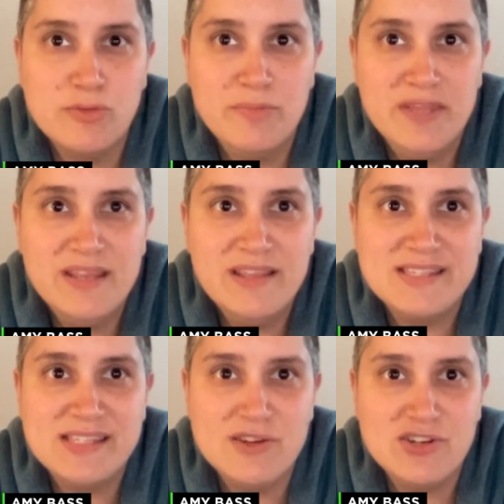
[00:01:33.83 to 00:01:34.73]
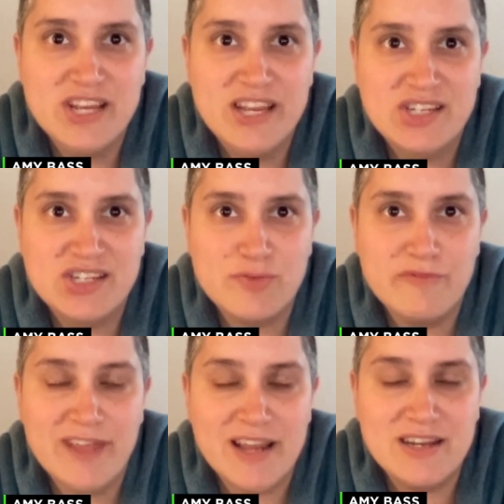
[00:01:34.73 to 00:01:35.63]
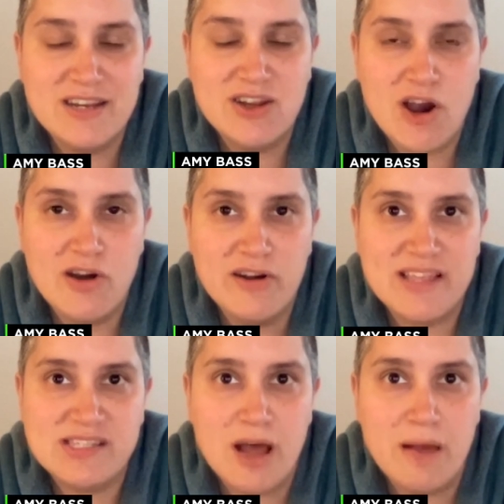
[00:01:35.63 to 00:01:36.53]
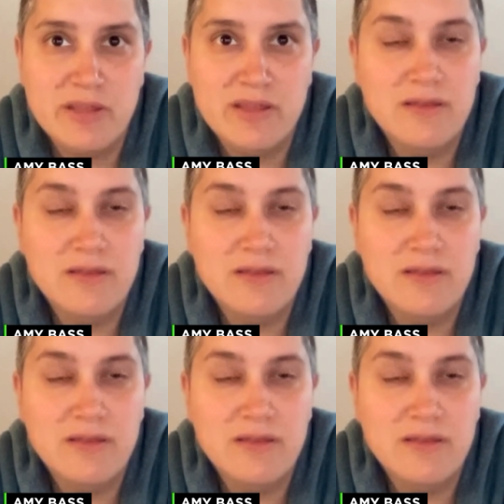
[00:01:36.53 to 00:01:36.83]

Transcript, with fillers: you immediately see your changes reflected in Docker Desktop.